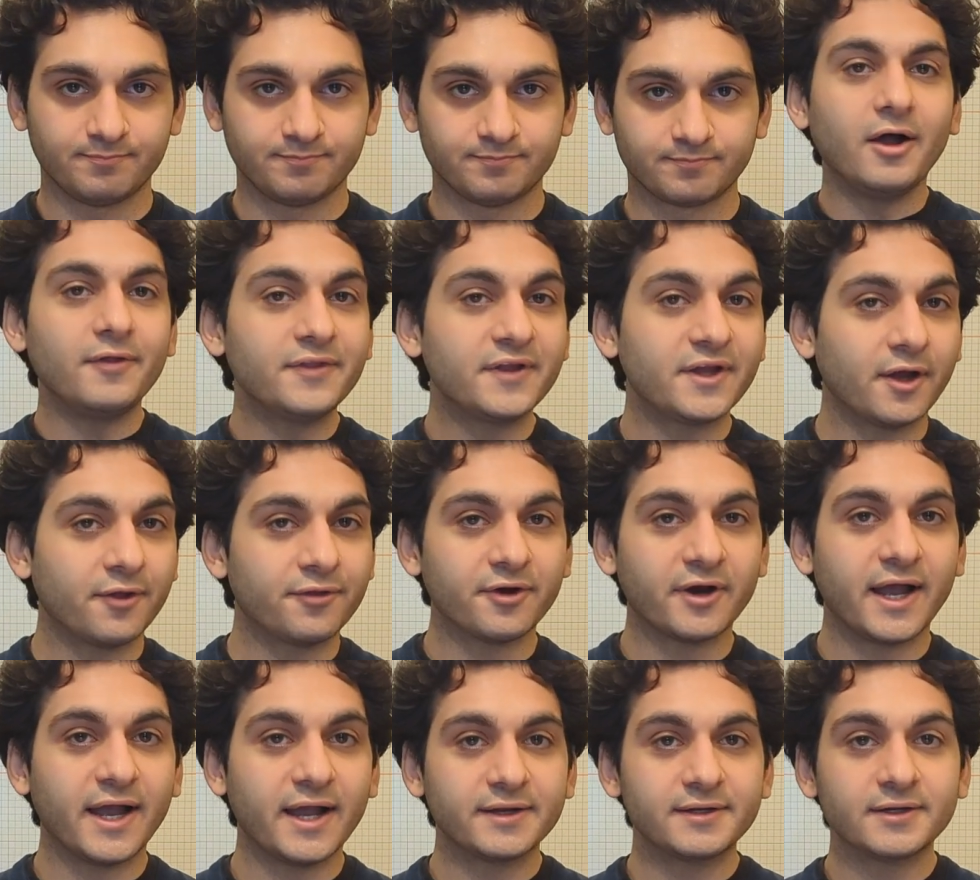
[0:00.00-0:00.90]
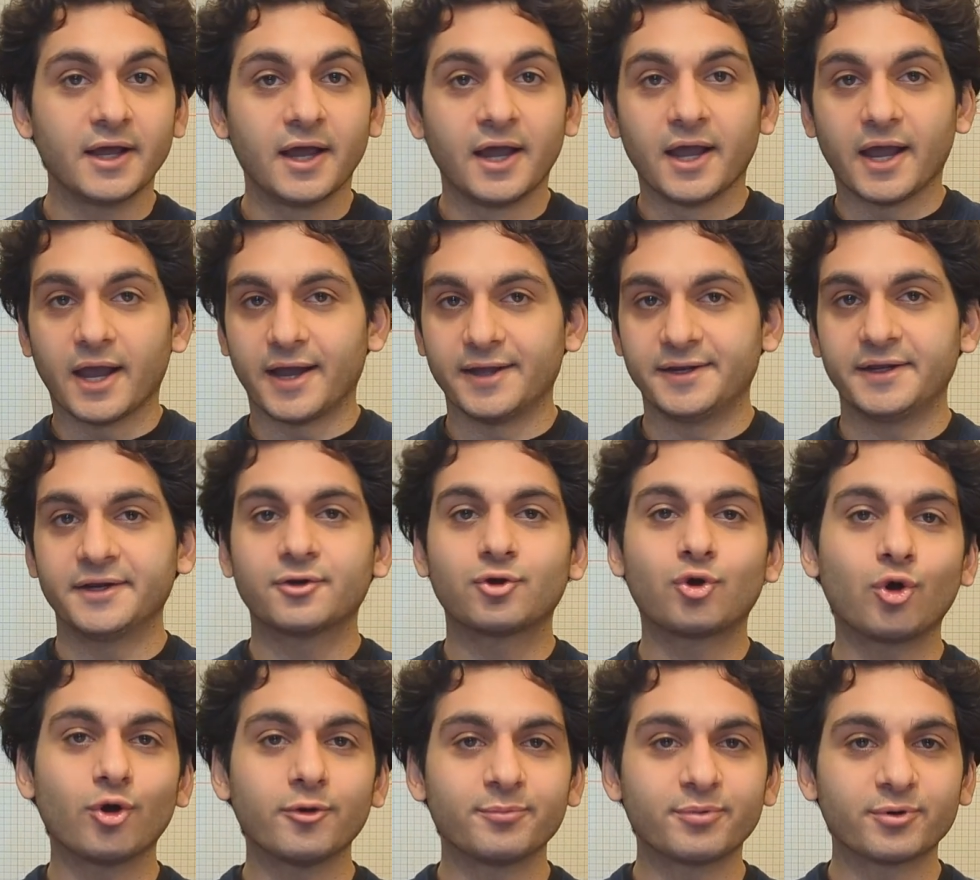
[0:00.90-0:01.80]
On the other hand, an
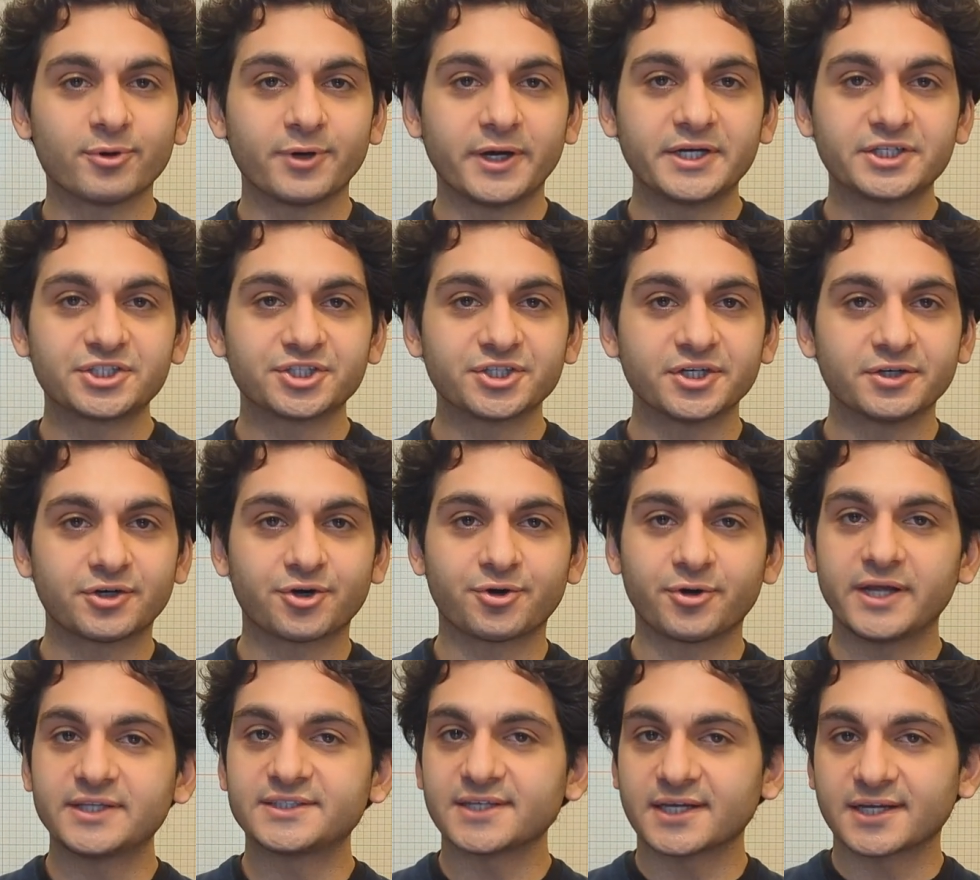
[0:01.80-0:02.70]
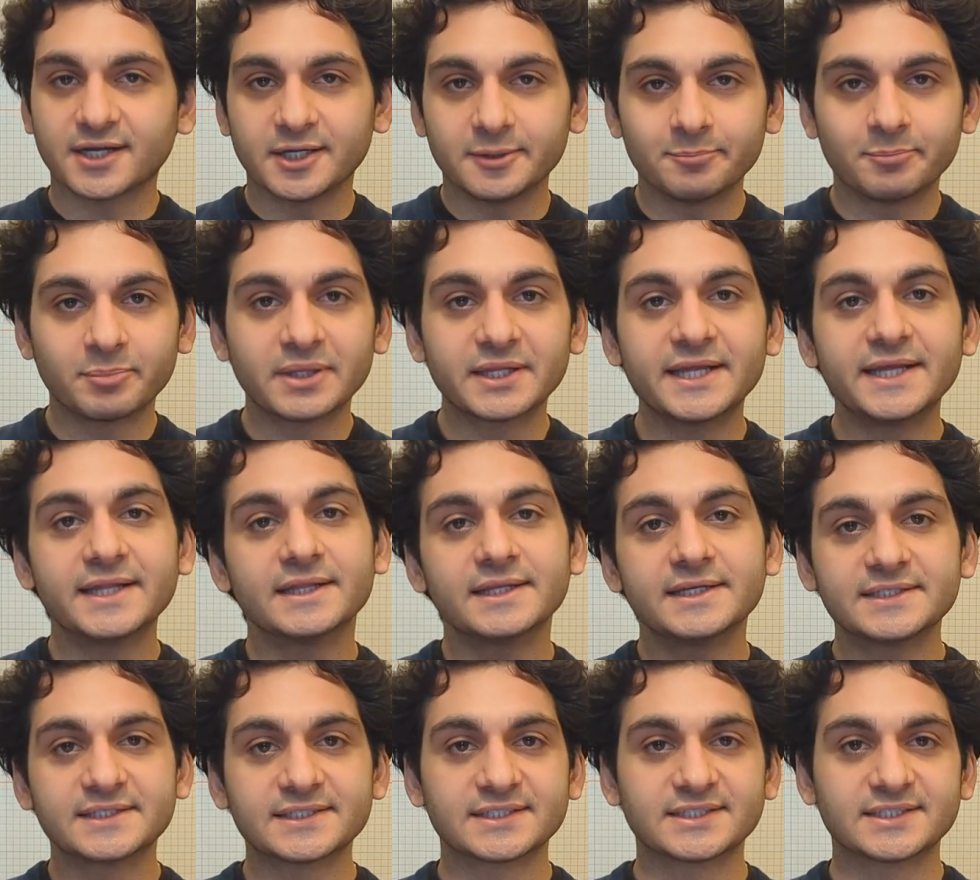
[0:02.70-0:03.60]
incorporation creates a
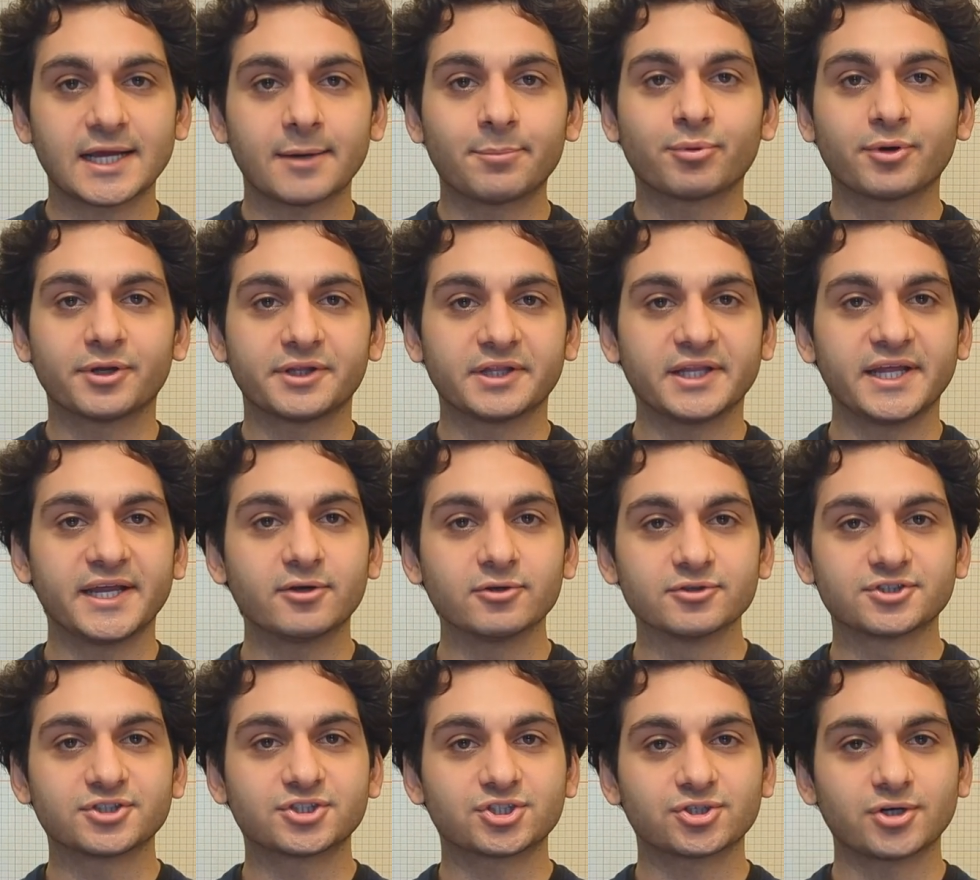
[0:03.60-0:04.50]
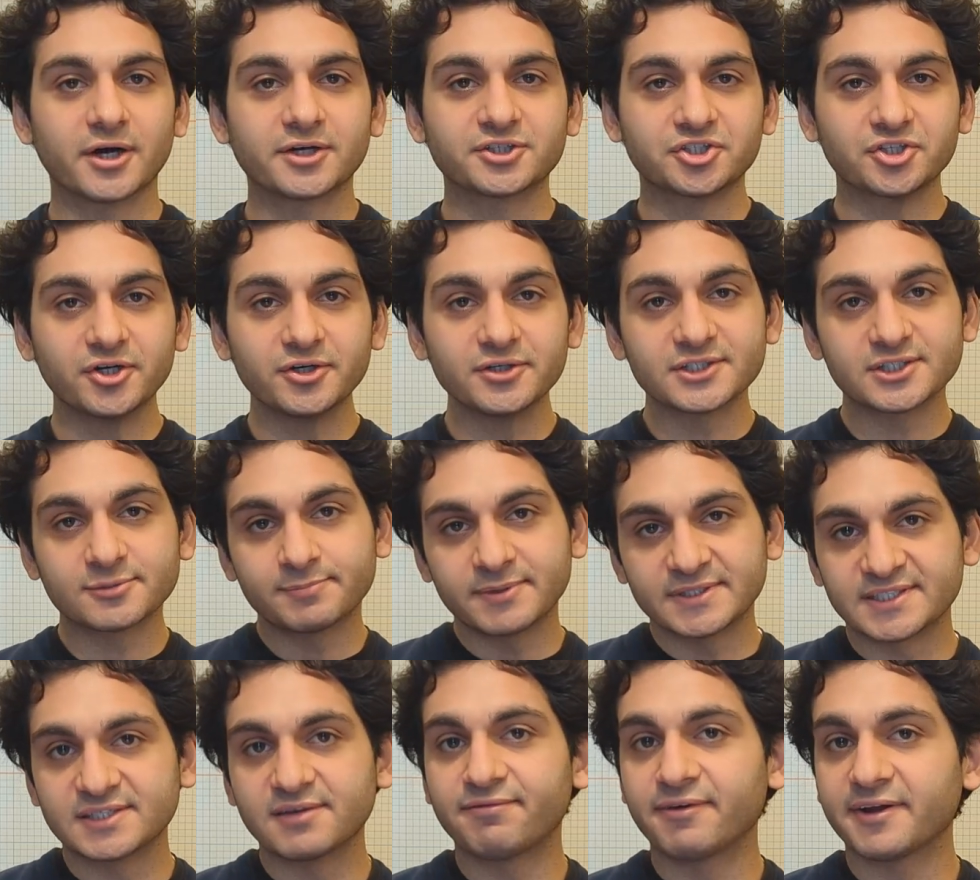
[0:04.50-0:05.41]
completely separate legal structure
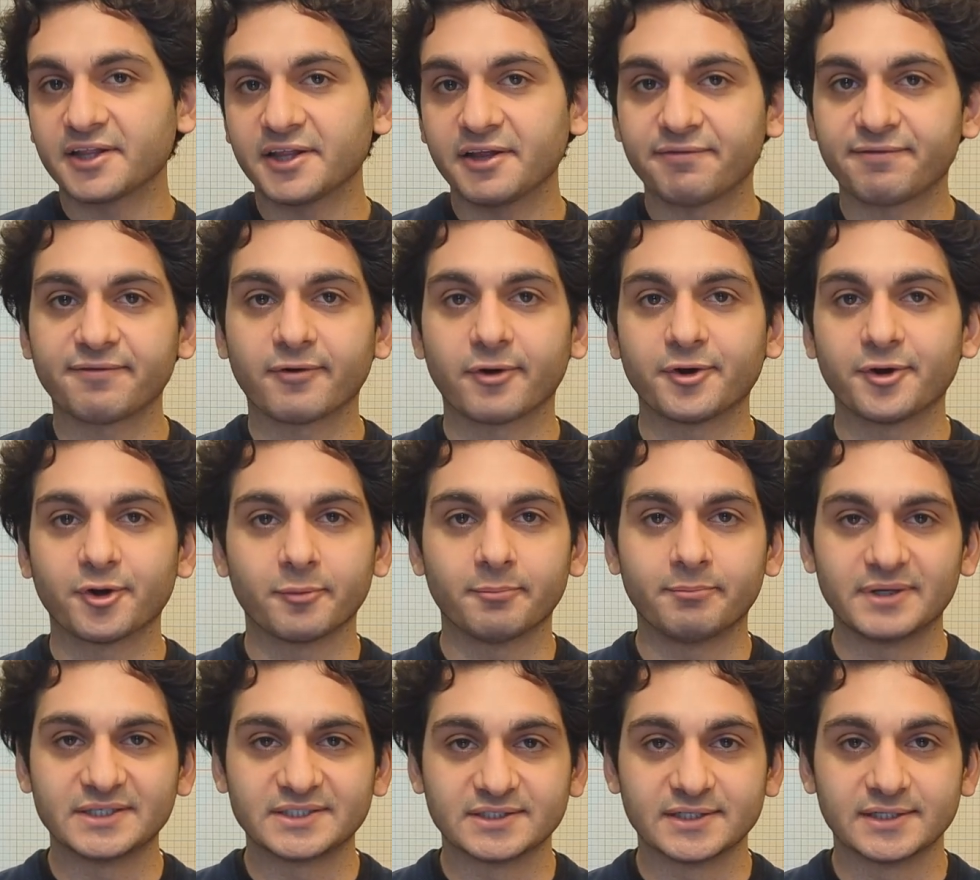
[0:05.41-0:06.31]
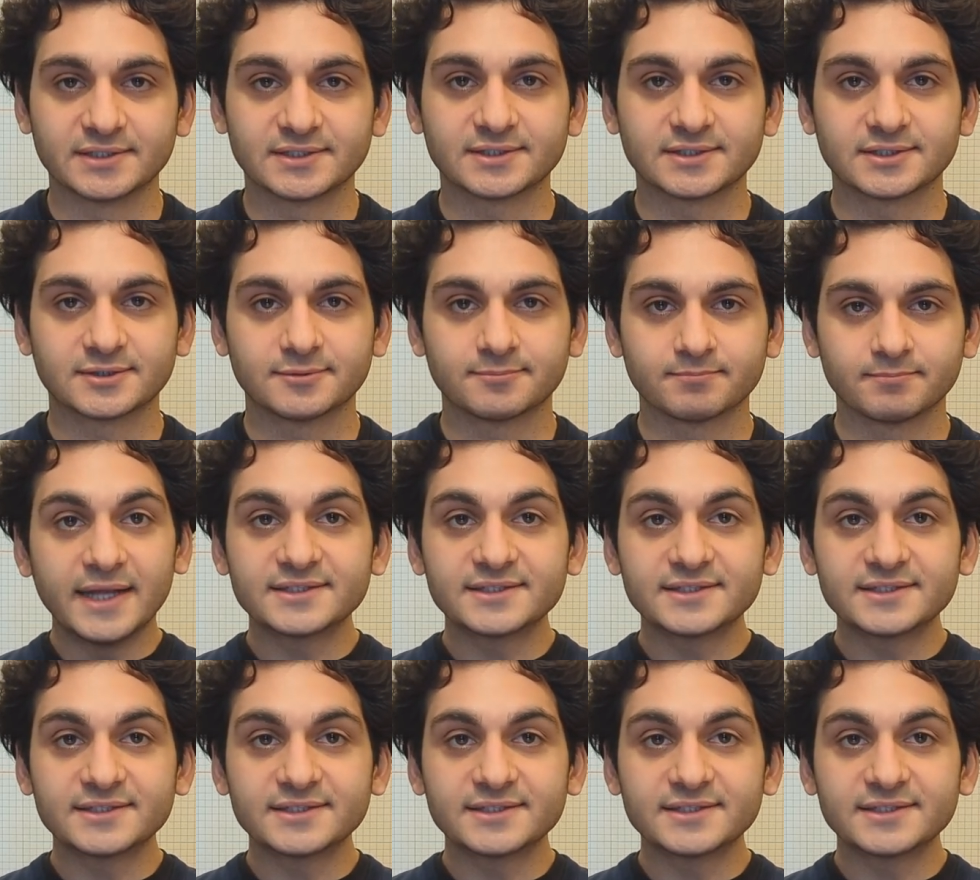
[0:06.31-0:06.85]
specifically for your business.